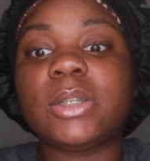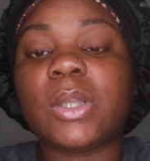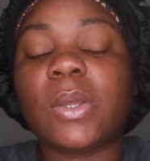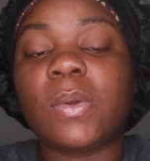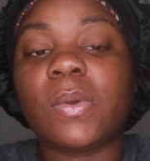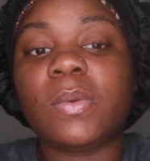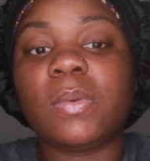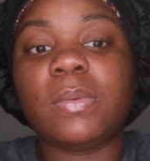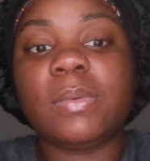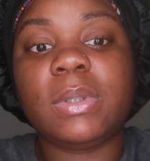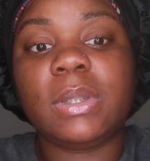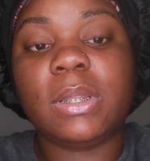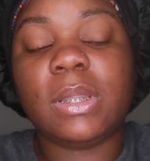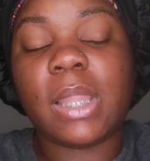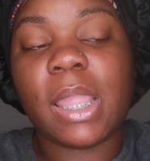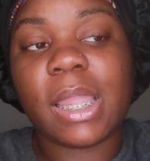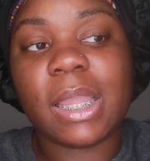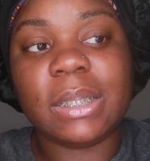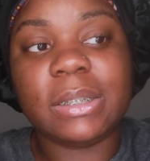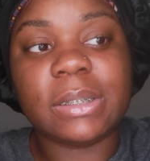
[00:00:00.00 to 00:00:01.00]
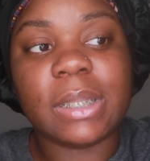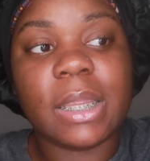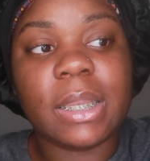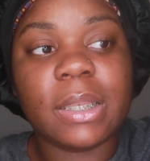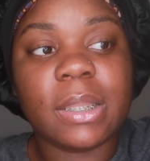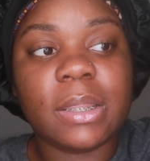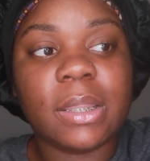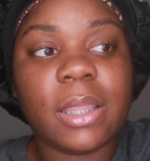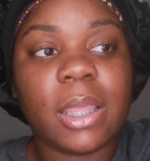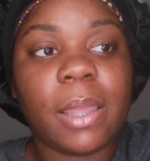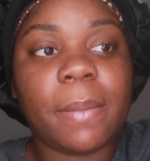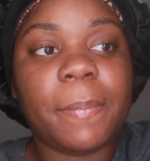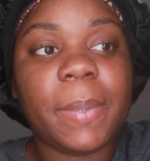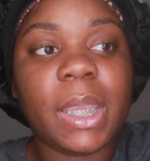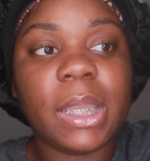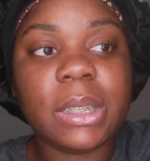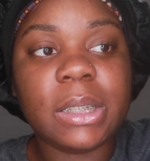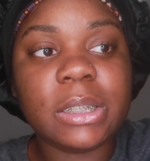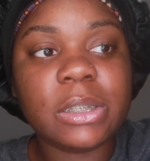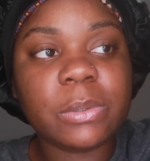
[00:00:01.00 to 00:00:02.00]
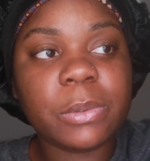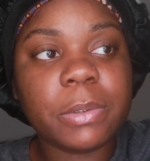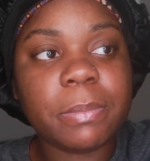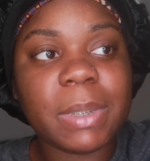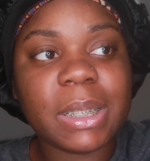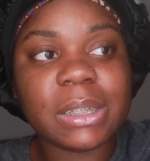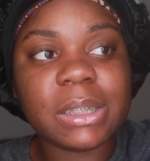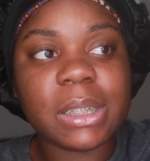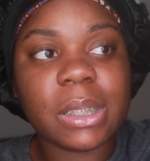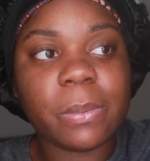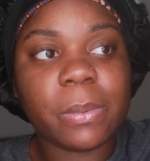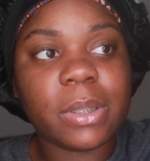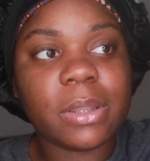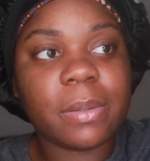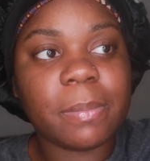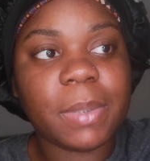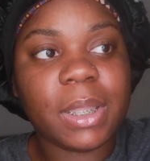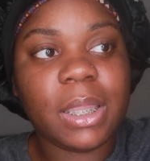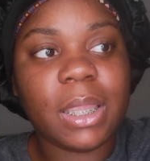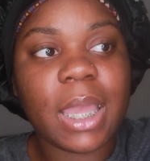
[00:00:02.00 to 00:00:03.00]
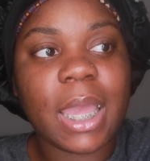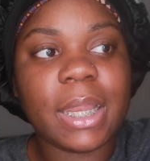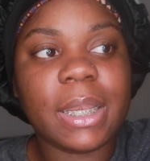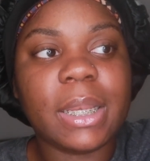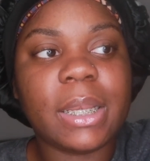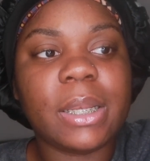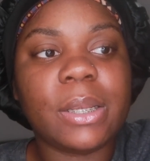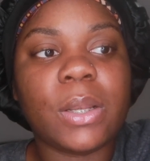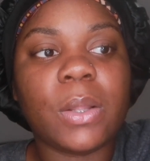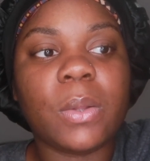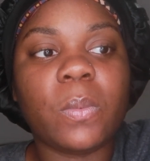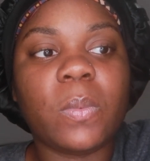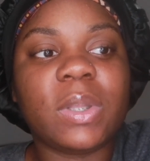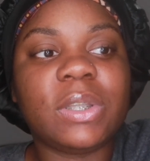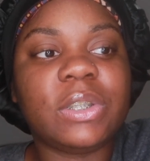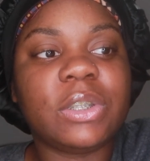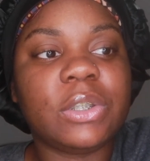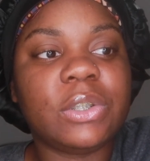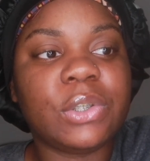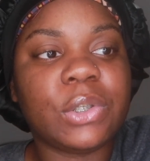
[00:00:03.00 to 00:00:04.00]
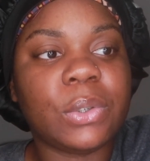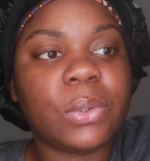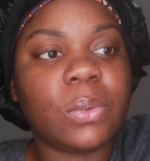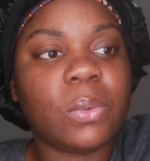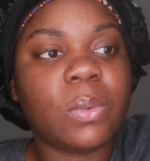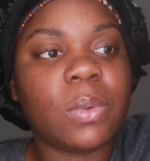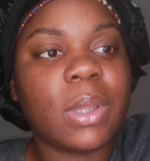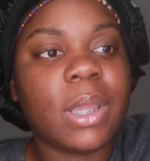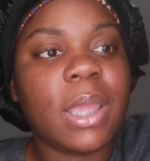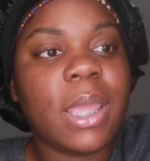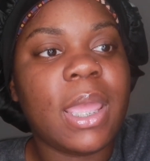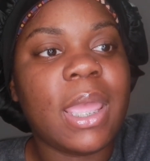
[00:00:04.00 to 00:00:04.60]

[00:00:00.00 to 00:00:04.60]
So, like I said, the opinions were messing with me. I didn't know what to do.